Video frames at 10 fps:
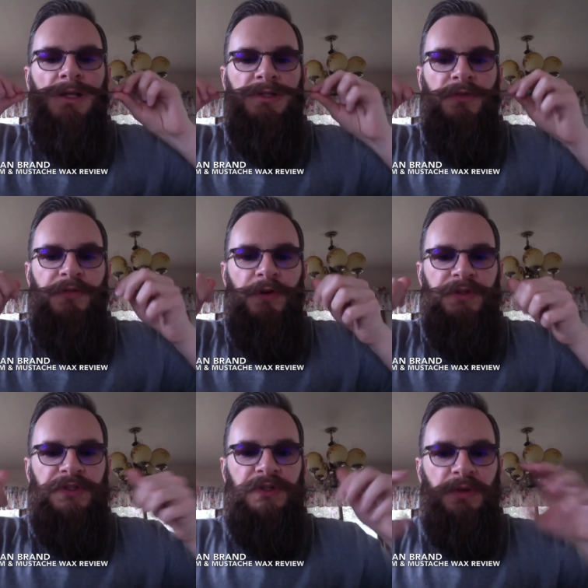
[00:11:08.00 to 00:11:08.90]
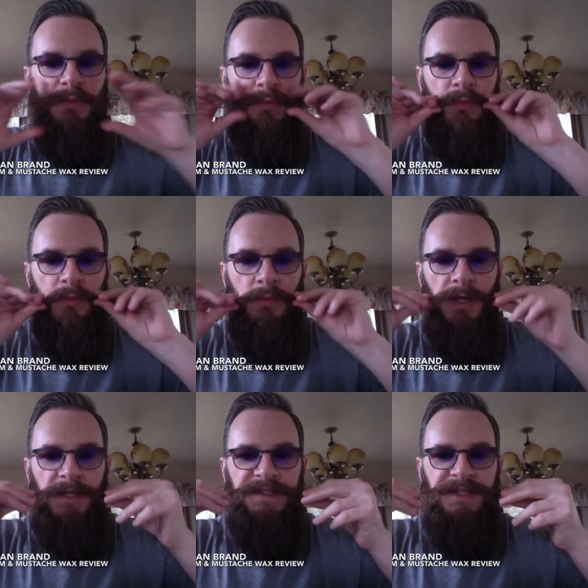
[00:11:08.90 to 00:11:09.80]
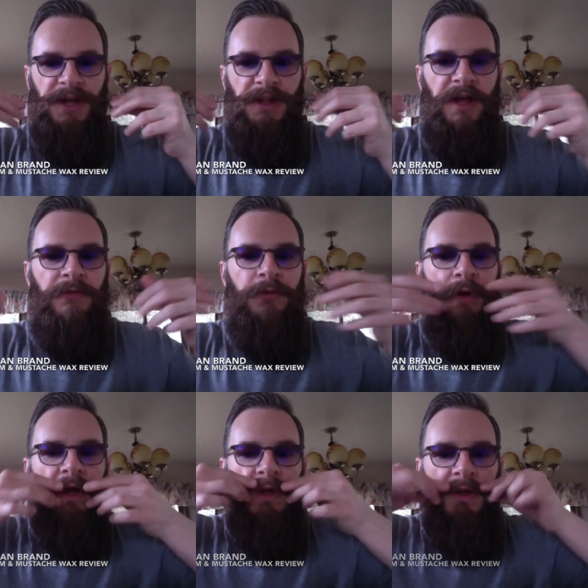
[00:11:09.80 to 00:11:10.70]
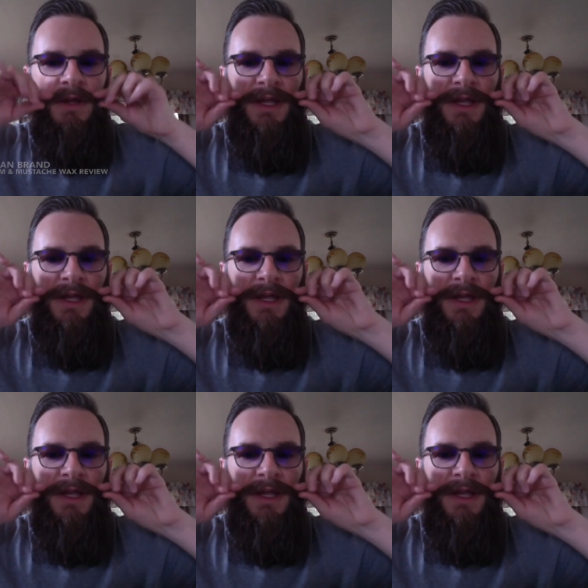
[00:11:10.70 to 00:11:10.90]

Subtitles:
So first, I'll style out for an